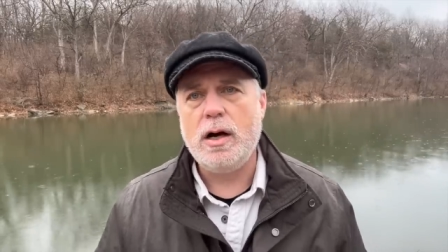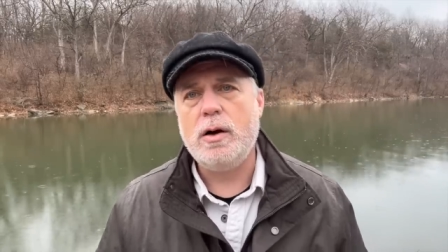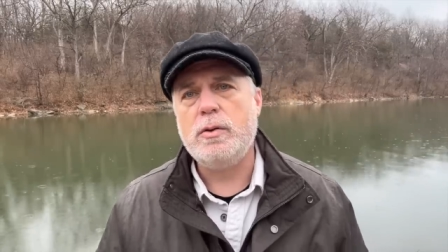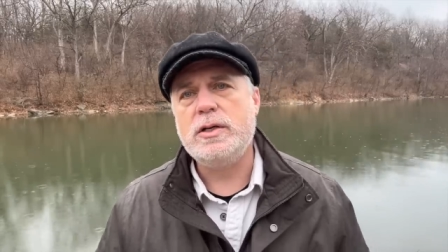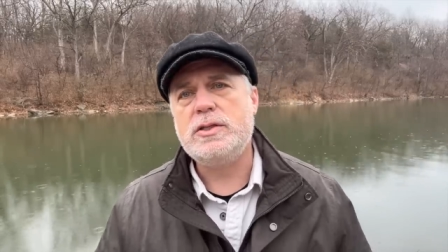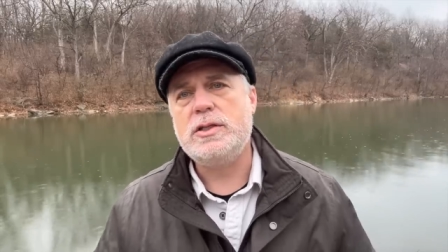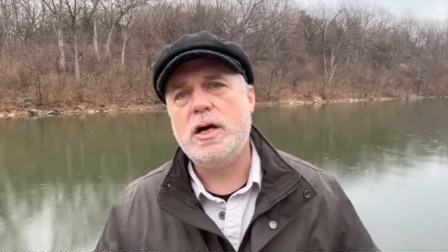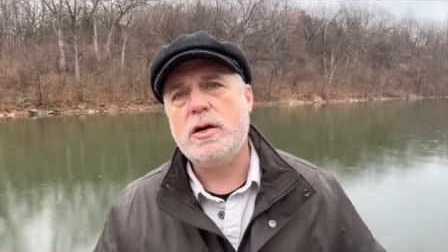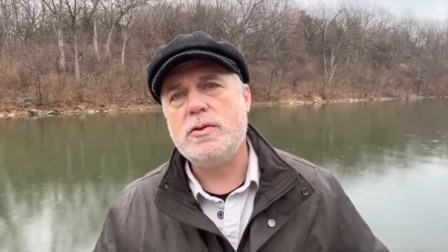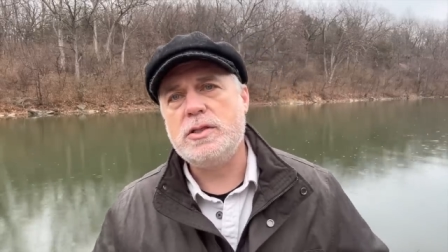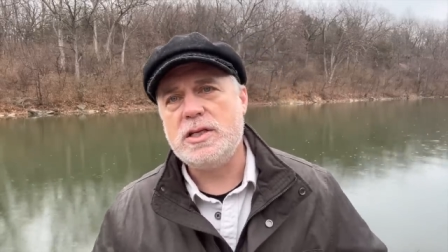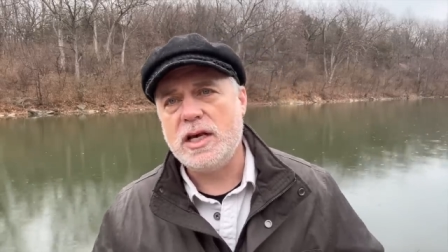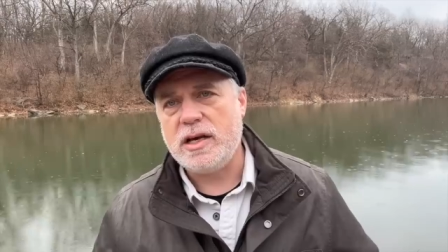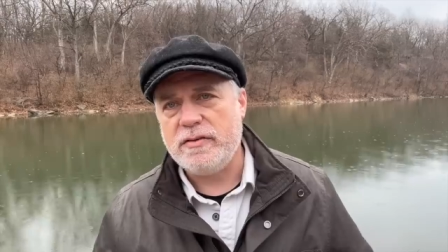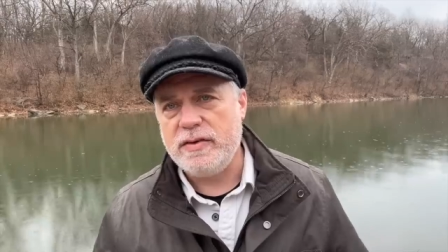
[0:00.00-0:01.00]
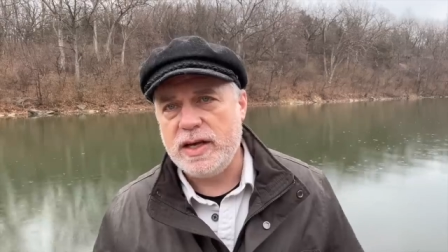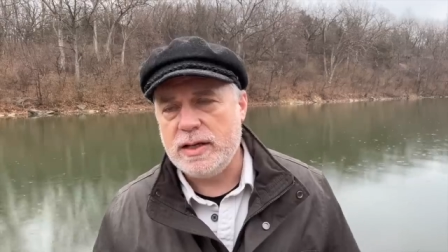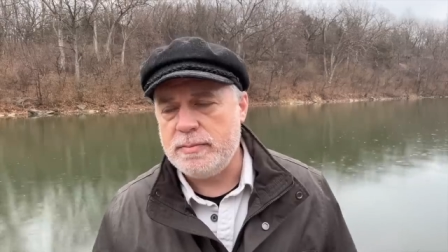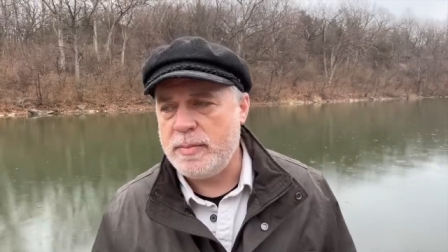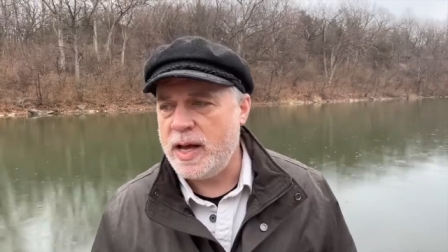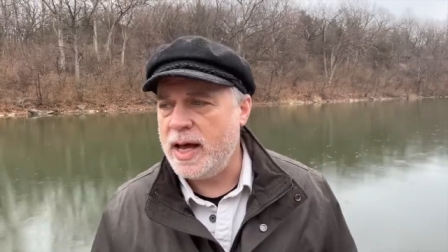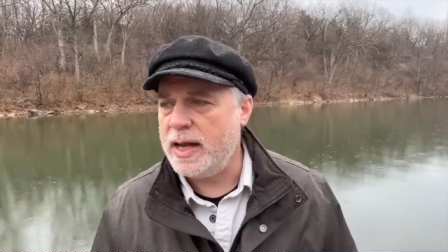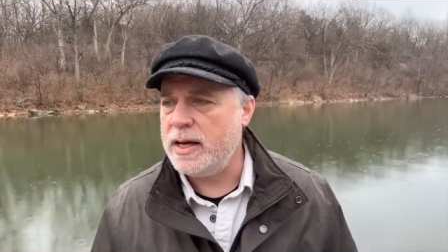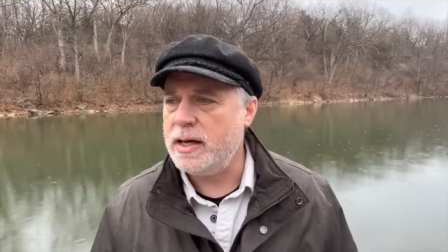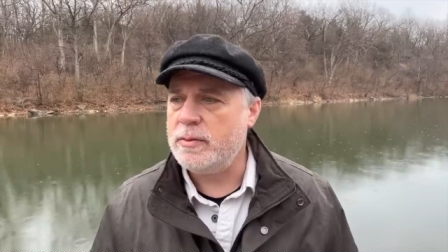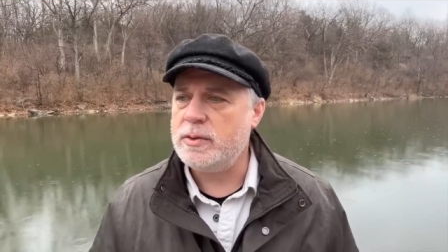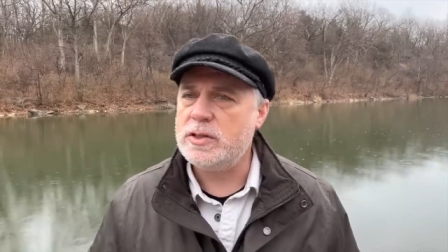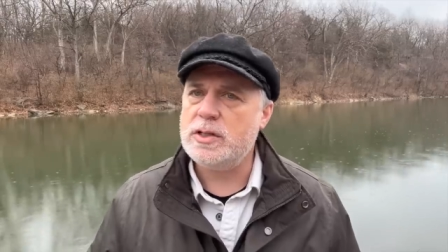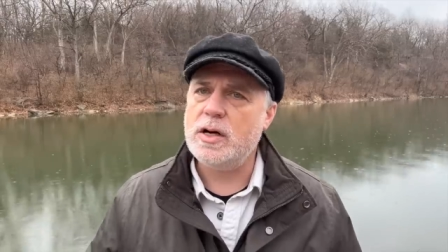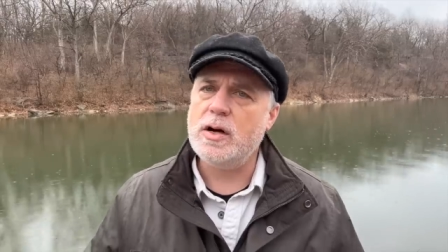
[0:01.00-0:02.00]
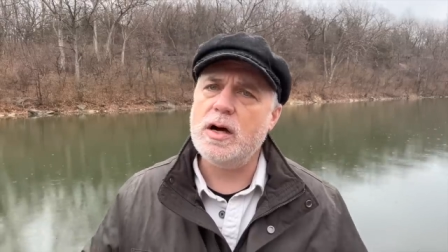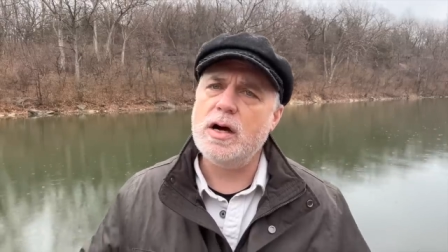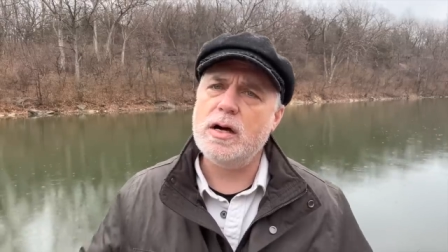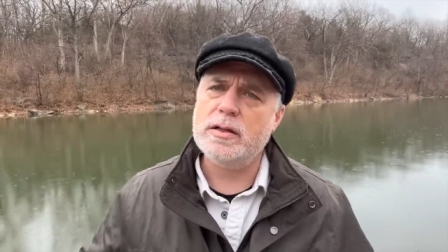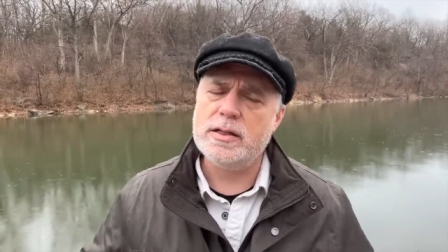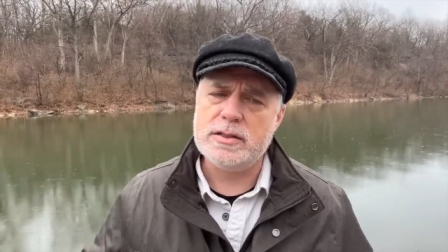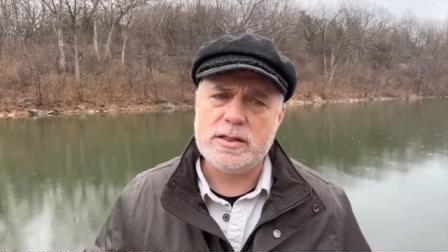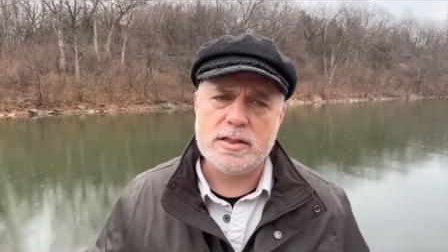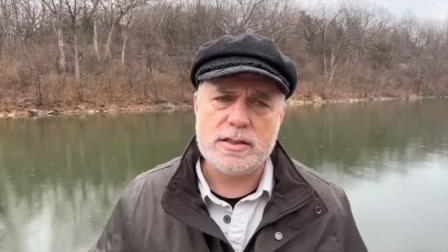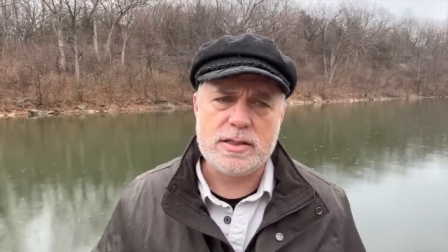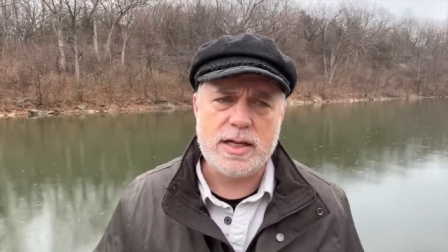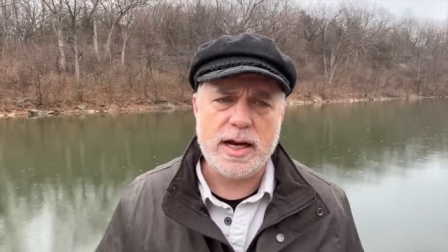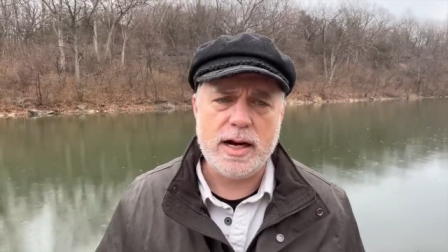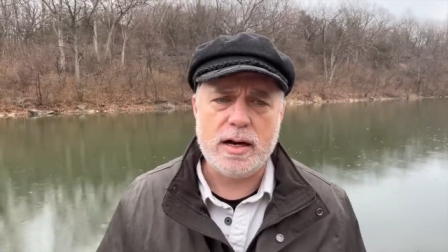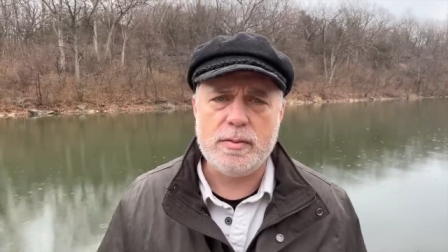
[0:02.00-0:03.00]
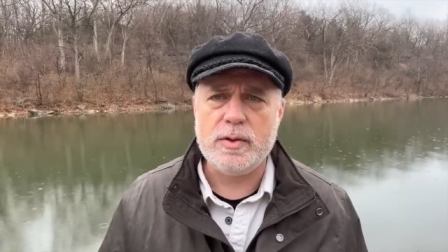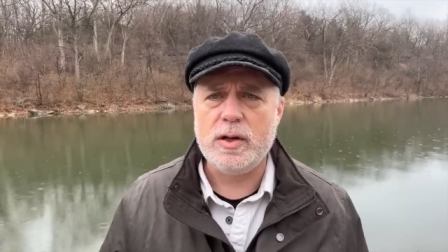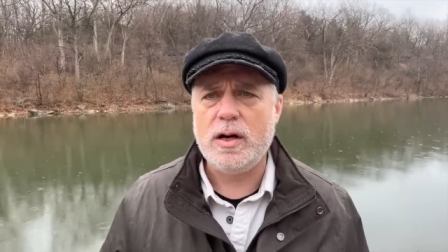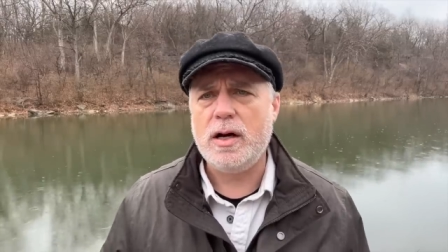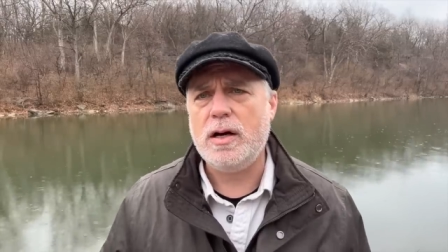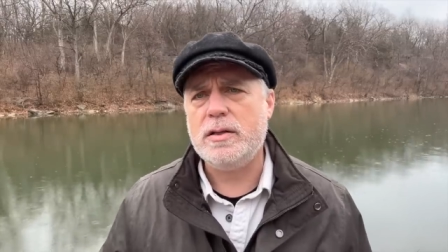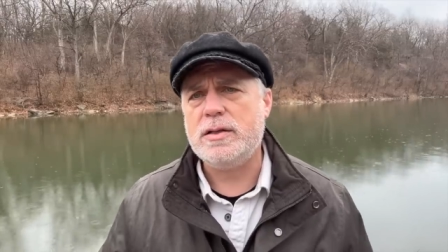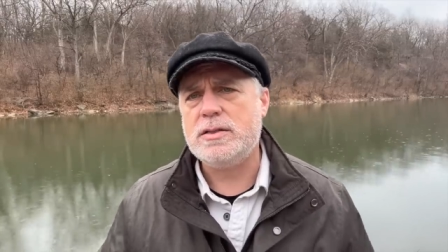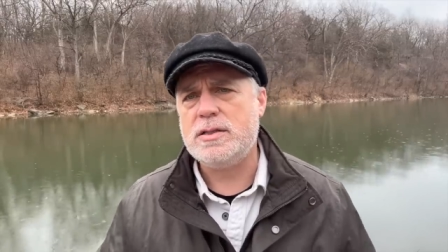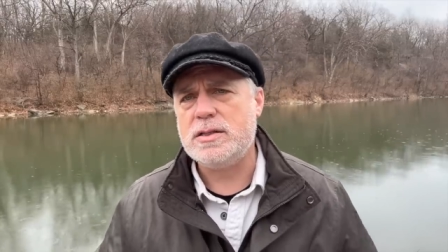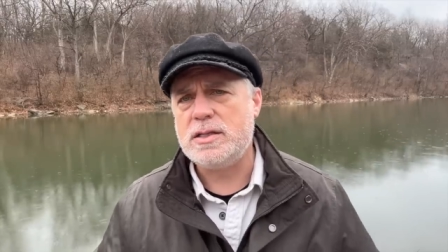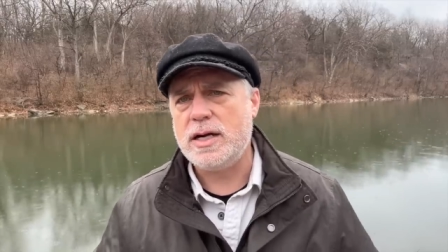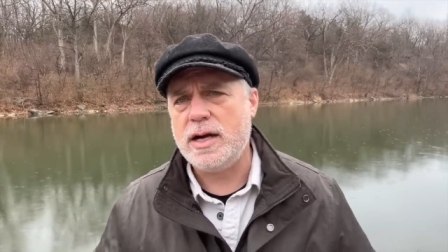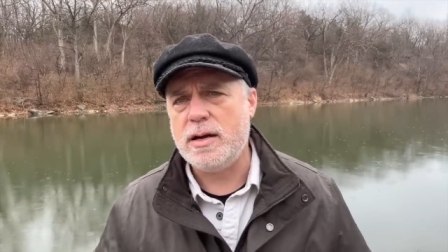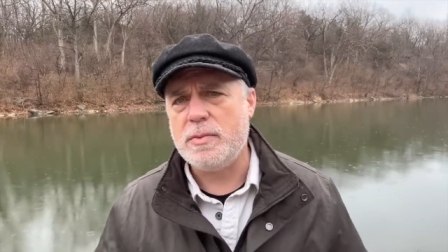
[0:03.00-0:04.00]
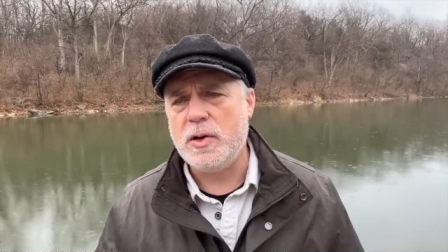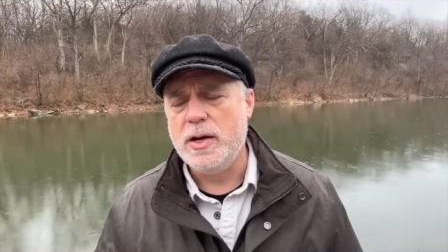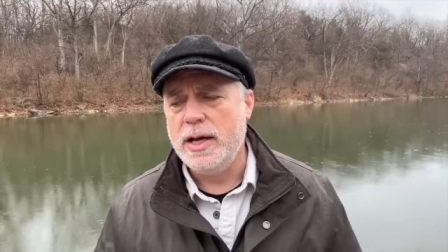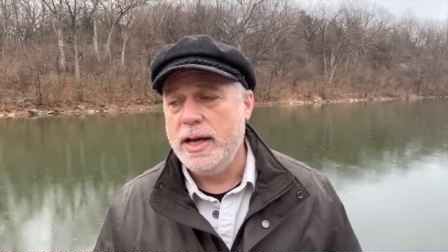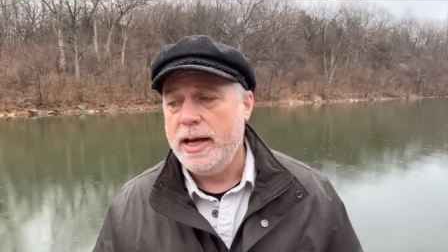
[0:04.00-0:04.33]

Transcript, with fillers: Oh, we're so sick of eating manna, and we're so, oh, there's this terrible, oh, this is terrible.